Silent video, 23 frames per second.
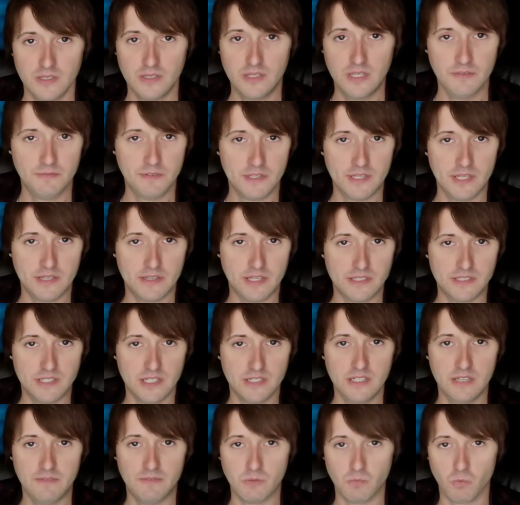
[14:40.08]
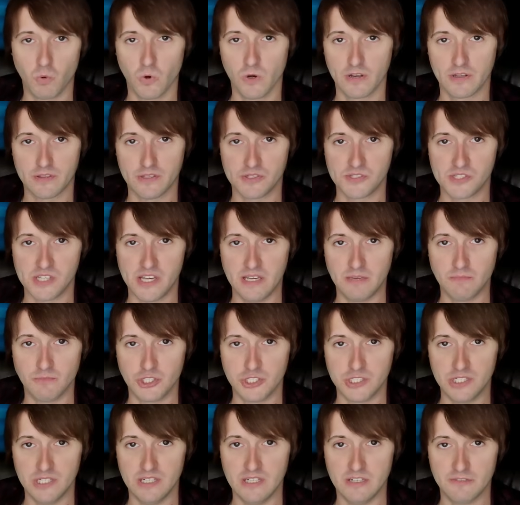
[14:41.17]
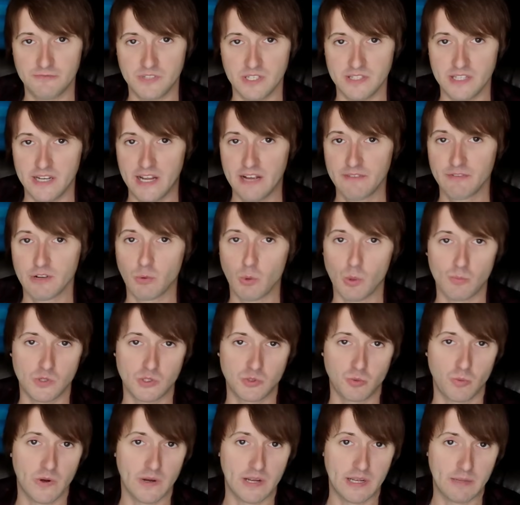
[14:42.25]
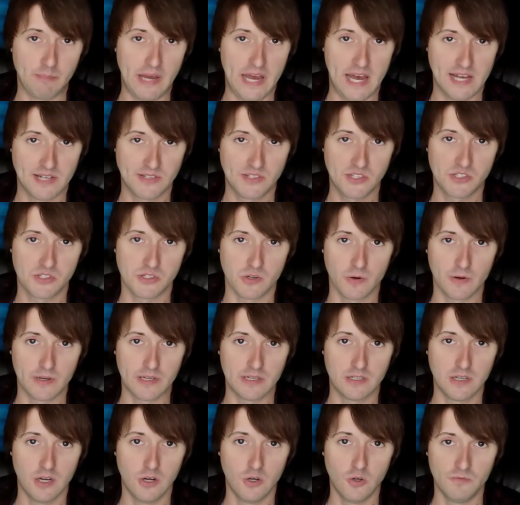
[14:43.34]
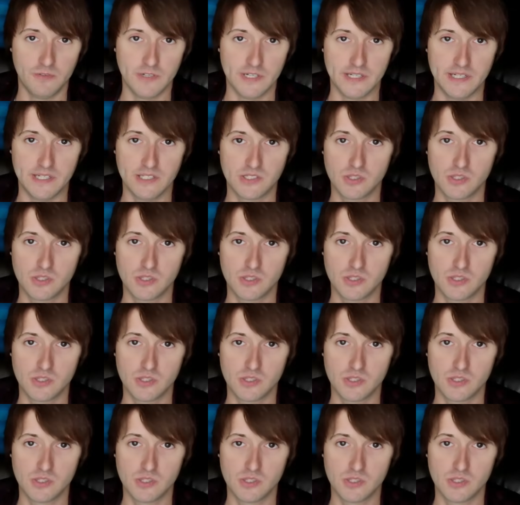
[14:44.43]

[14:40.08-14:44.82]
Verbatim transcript: Given that they didn't even work the same shift and that everyone was wearing masks during COVID,